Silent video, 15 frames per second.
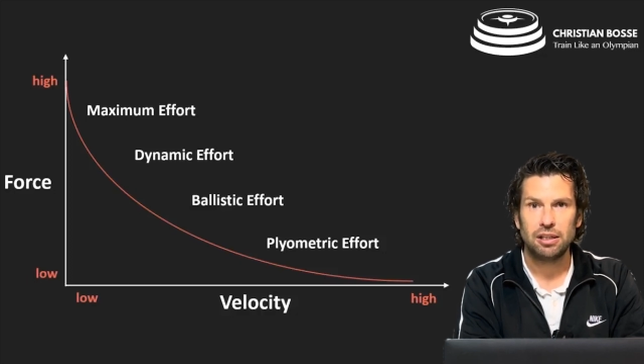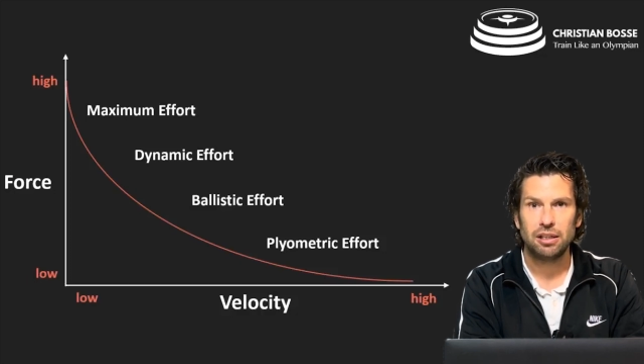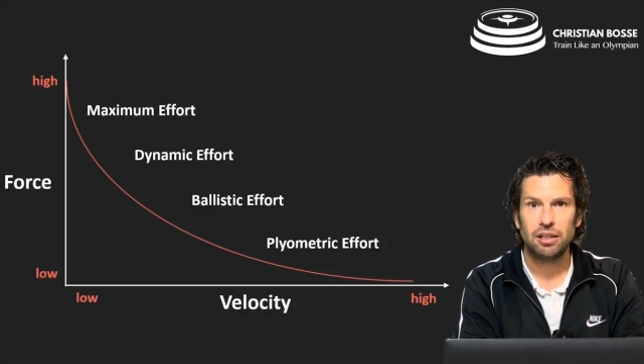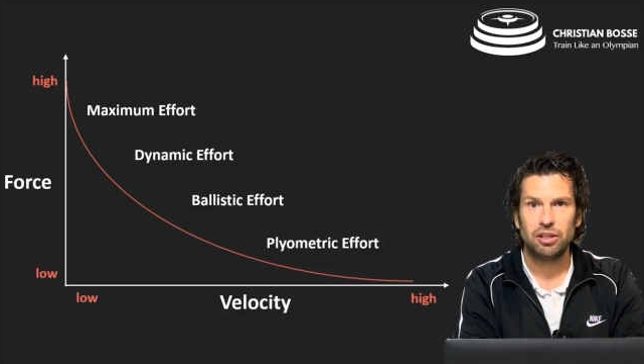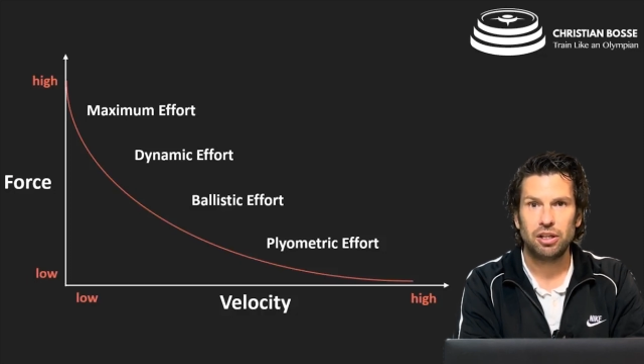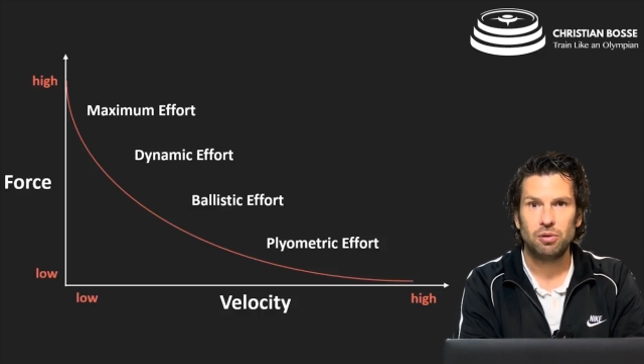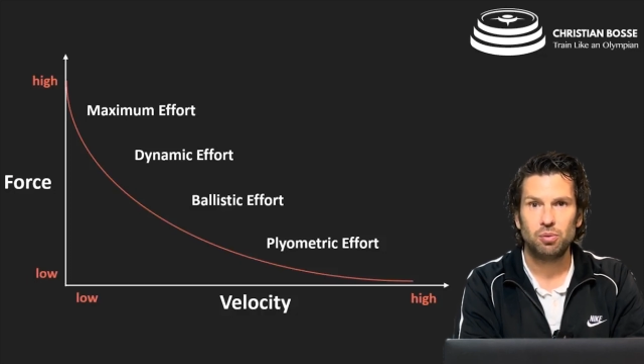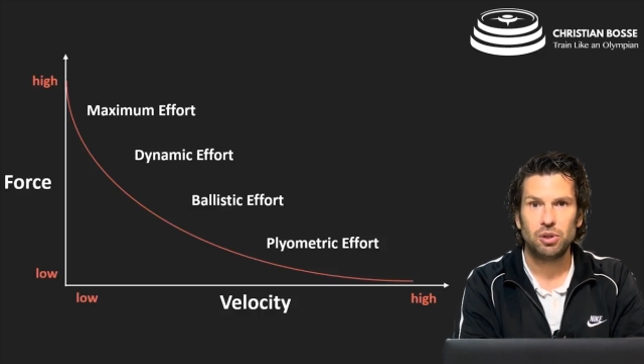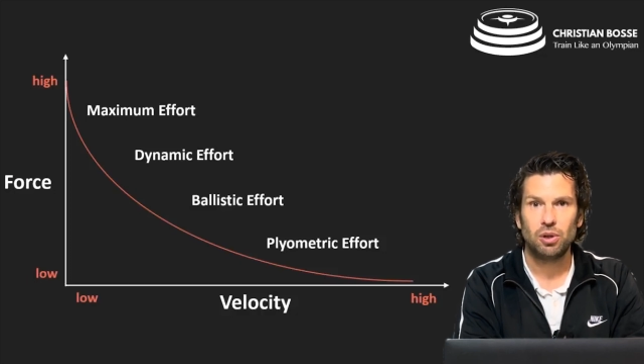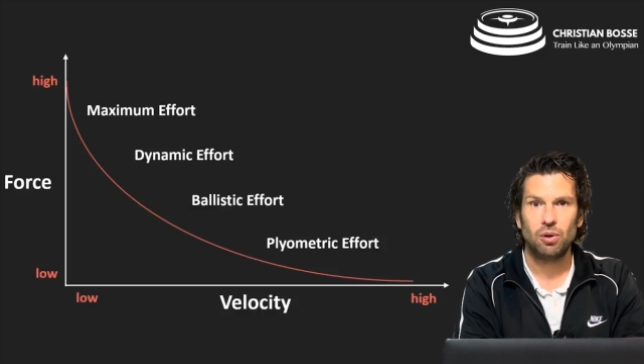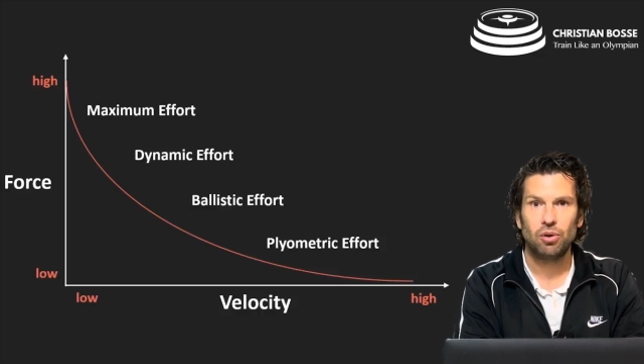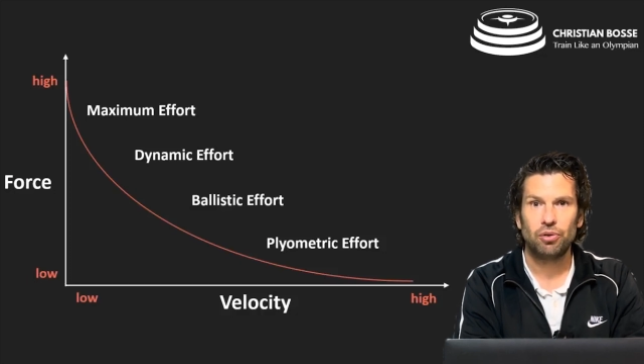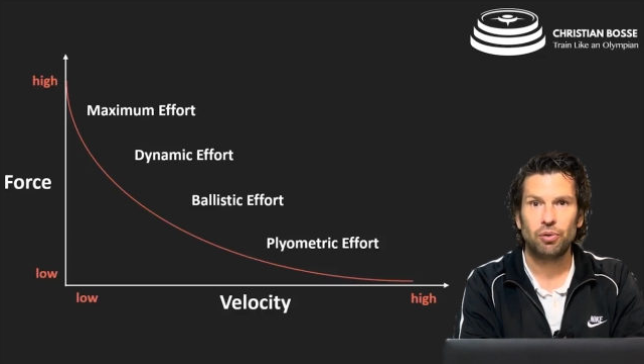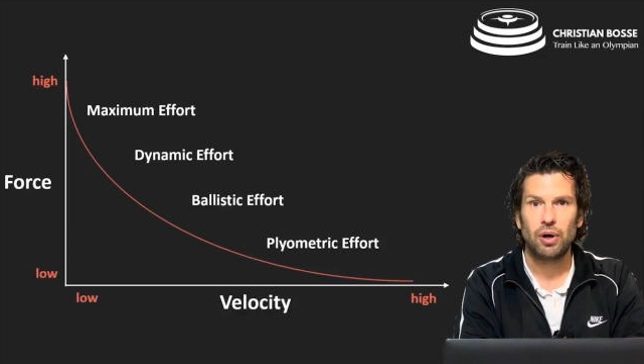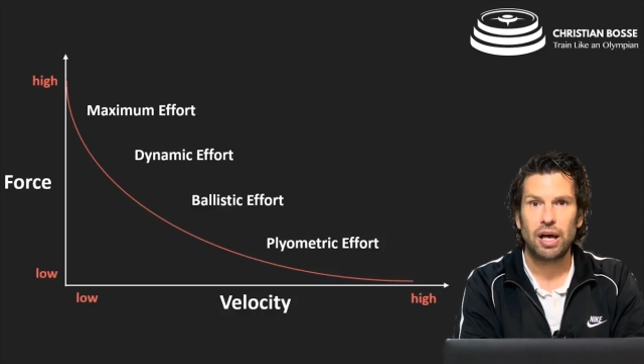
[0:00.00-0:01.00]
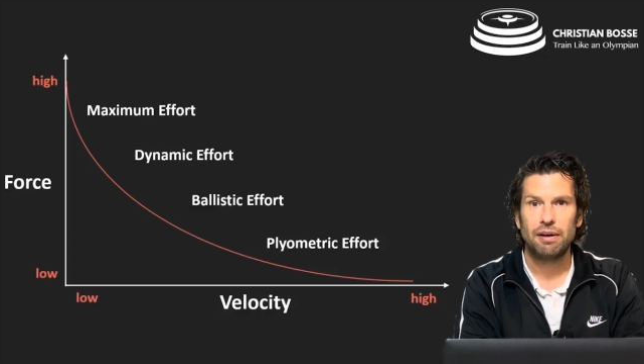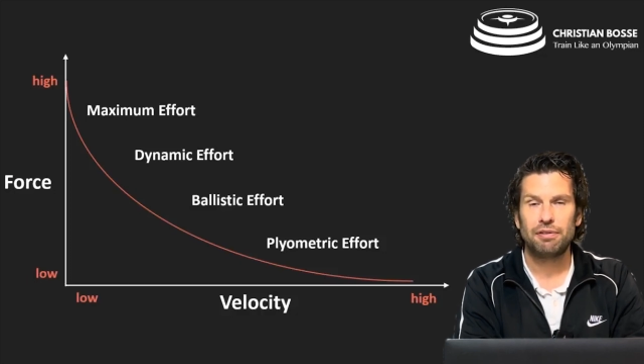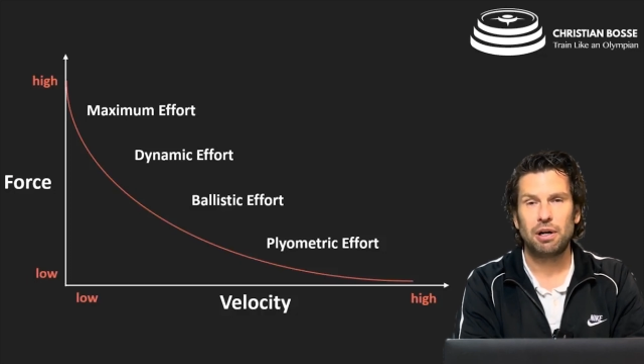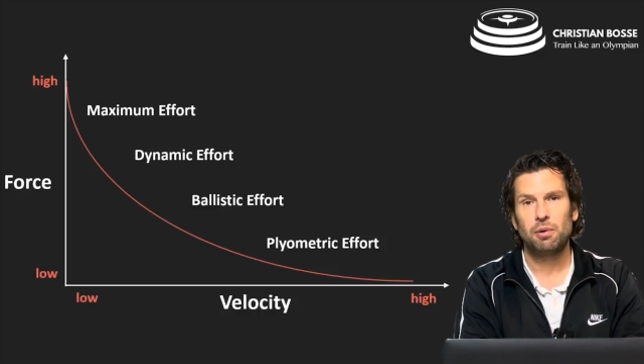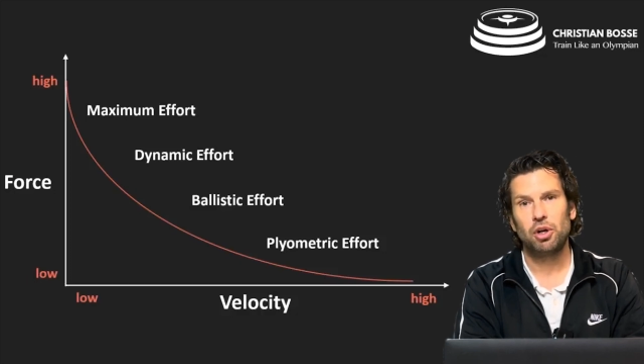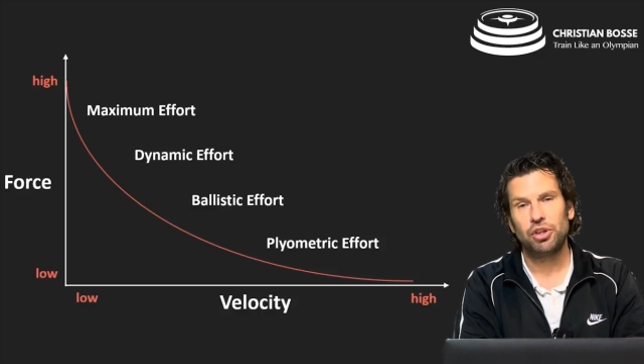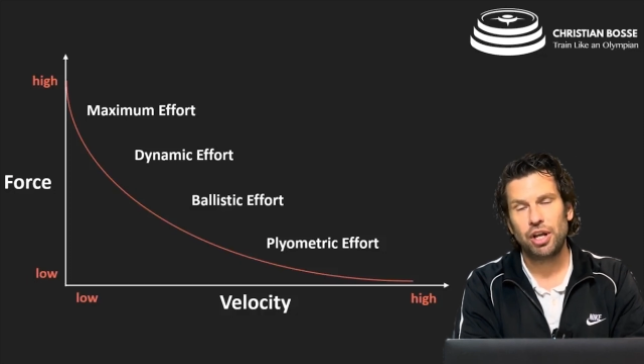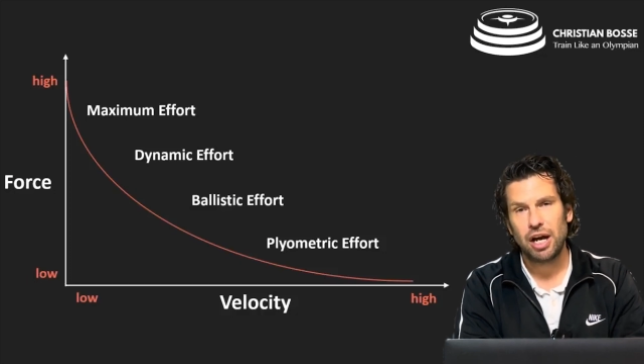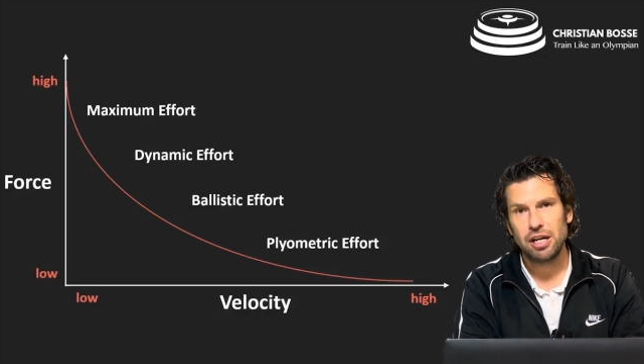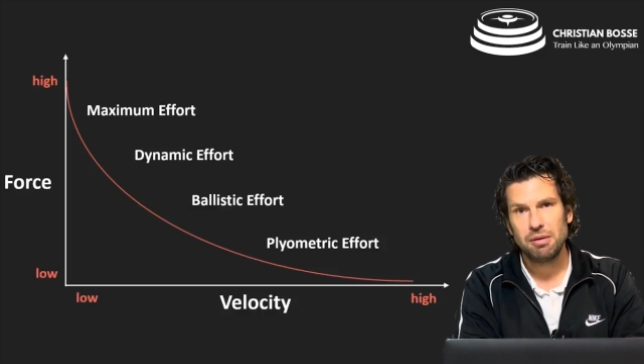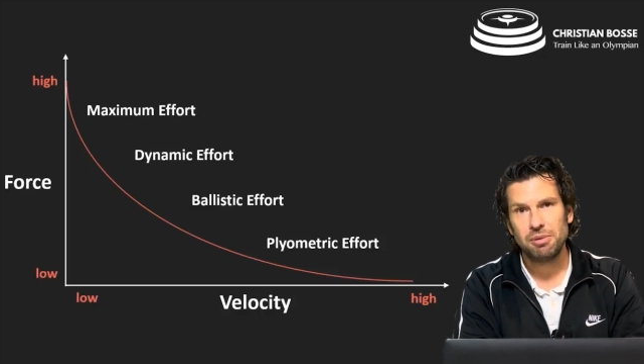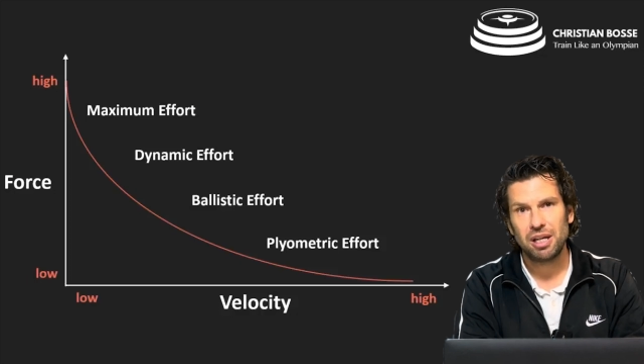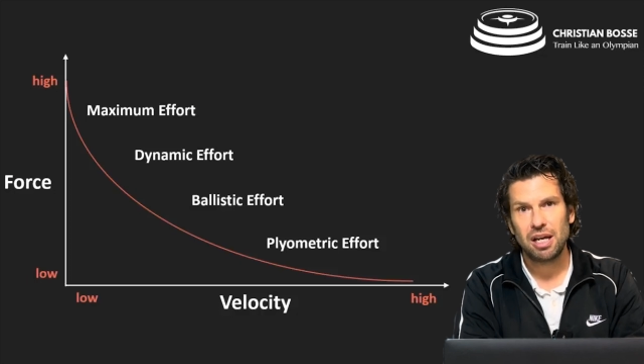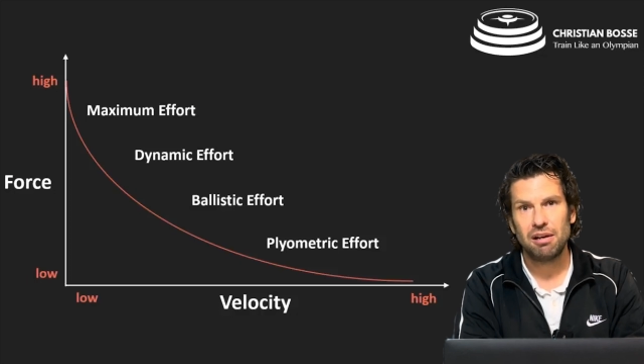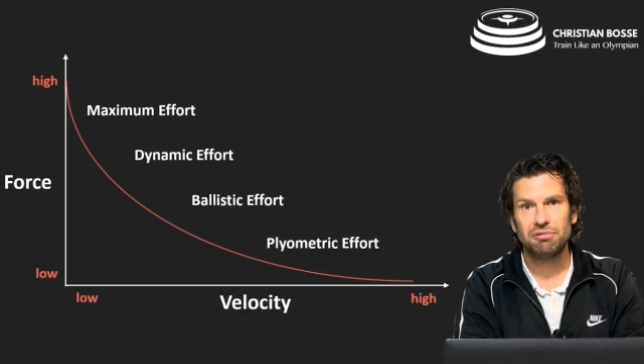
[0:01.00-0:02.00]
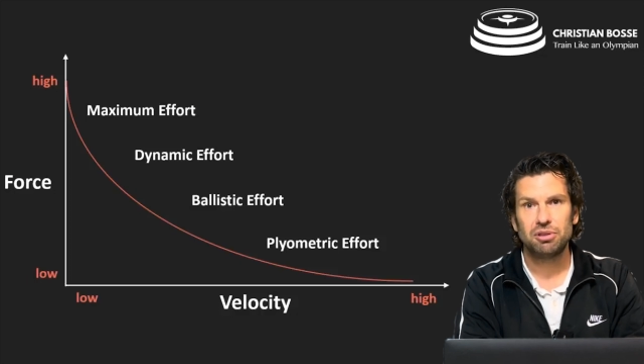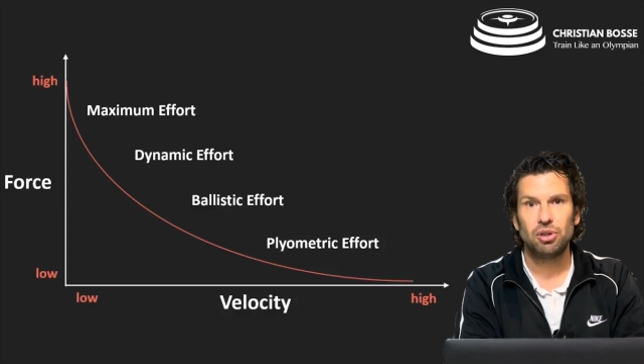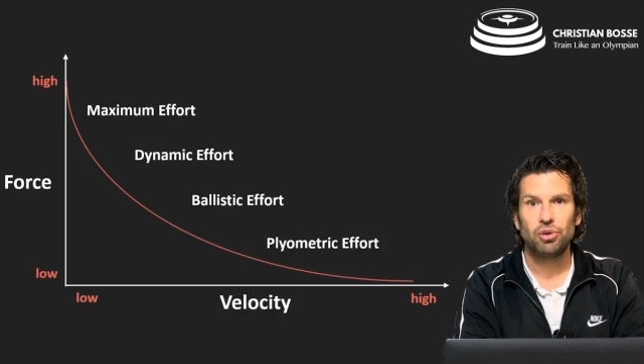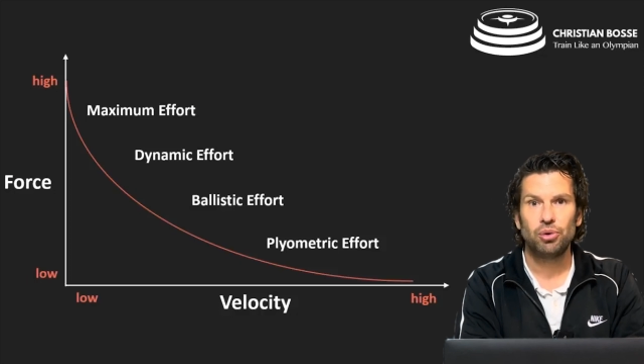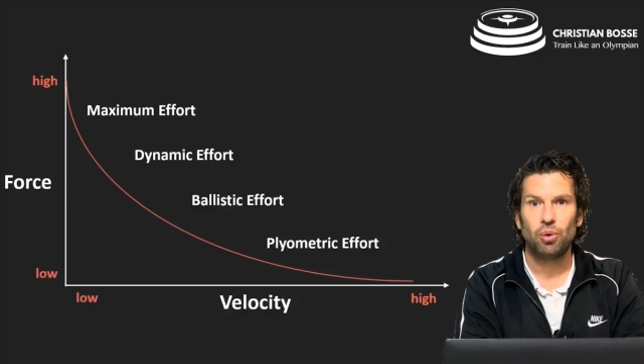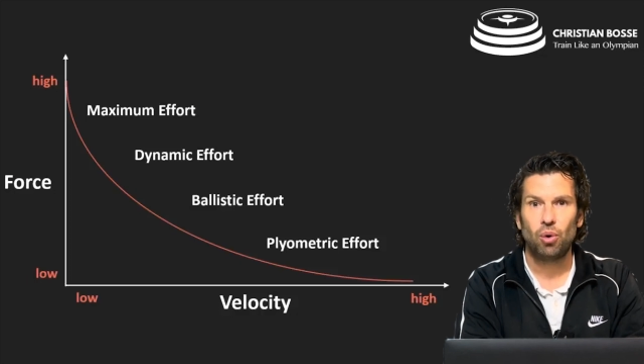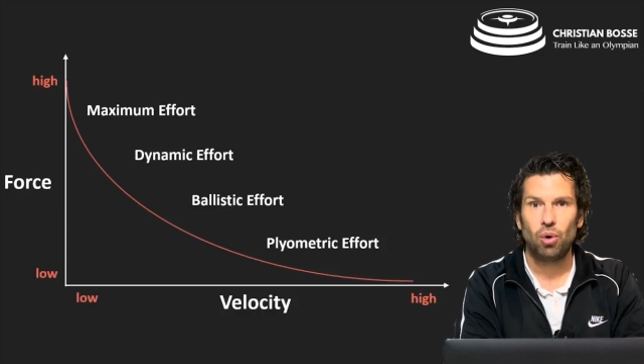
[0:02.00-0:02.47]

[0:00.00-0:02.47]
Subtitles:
and then we also have our dynamic effort